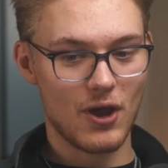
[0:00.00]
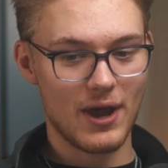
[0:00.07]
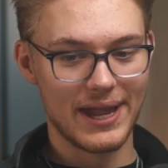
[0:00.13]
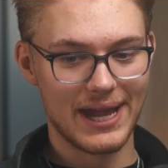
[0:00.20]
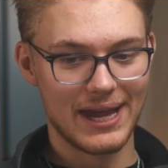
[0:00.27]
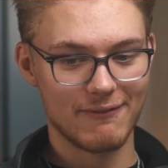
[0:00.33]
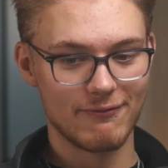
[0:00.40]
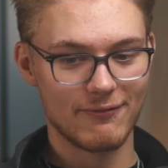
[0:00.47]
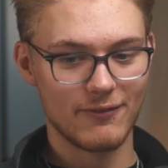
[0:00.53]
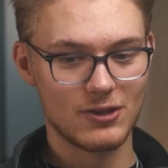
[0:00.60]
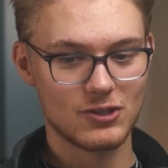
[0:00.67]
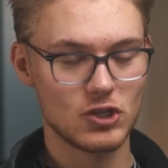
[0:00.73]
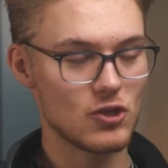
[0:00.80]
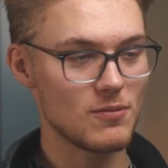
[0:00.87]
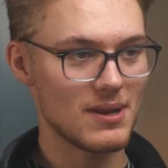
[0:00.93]
that I have
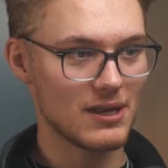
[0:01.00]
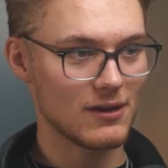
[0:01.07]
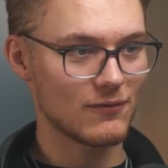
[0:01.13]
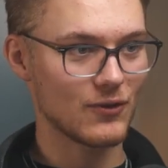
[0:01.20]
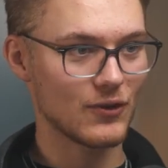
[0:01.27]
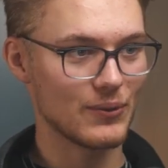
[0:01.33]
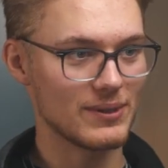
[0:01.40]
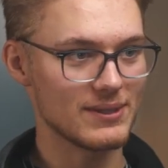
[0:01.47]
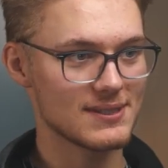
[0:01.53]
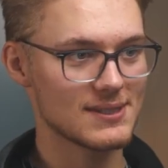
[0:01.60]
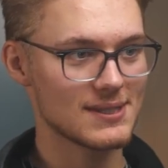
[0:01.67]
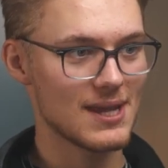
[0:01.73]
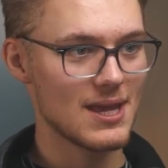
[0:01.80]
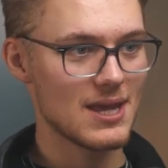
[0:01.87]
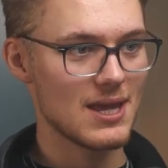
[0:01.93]
2 million
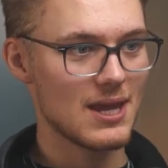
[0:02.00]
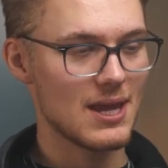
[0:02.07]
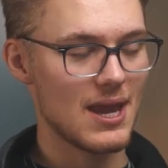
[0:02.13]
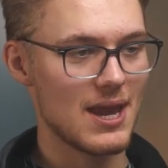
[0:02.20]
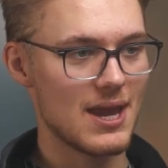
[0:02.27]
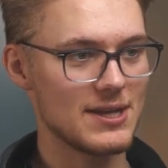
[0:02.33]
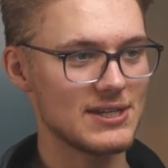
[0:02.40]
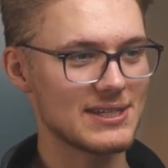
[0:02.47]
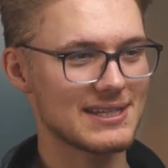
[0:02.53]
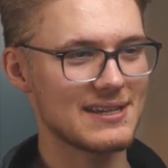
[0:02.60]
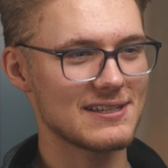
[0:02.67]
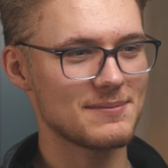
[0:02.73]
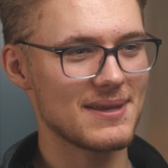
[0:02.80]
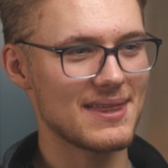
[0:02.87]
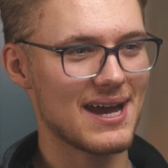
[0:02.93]
followers, it just
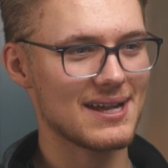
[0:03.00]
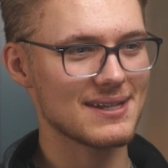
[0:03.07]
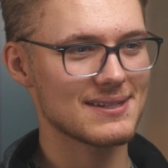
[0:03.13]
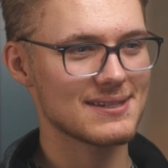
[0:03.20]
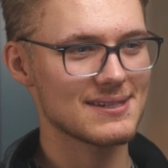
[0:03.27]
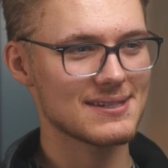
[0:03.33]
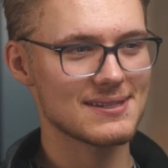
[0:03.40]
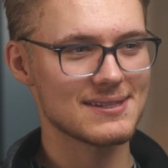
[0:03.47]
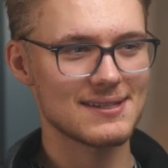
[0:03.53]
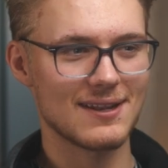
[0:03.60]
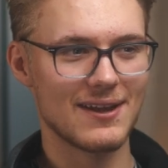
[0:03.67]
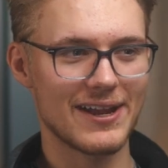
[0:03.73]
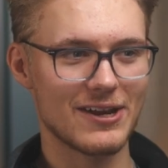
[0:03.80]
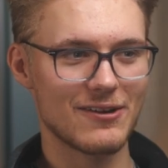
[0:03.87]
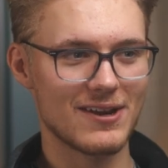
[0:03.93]
gives me that
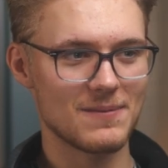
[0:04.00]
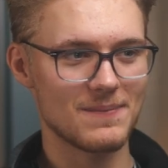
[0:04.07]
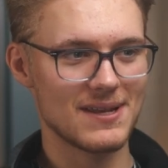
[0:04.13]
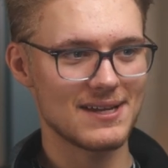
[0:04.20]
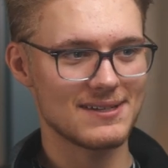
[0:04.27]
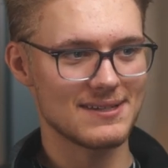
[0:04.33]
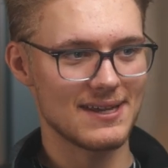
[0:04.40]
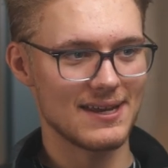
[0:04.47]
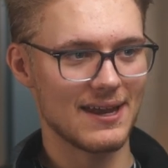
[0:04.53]
slight credibility.